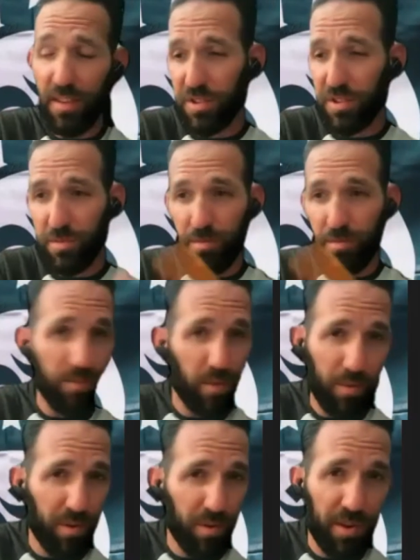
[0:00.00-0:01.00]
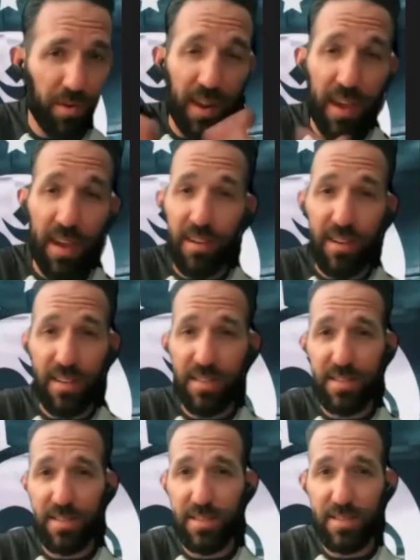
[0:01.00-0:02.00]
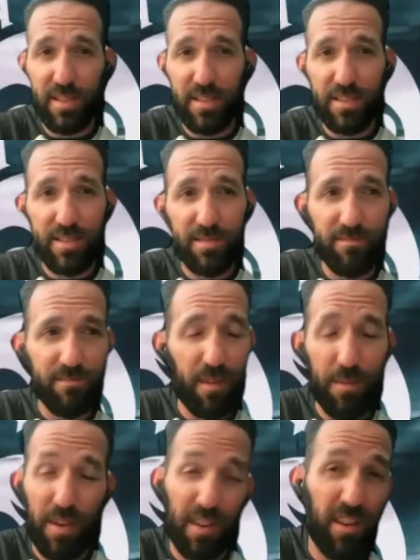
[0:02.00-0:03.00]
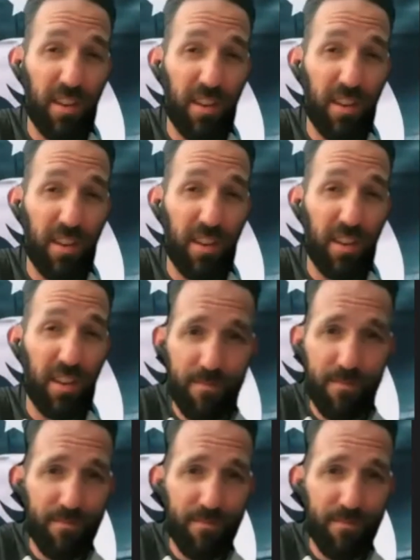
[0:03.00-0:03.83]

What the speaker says: which is what we're doing now, and it's. I mean, I couldn't ask for more.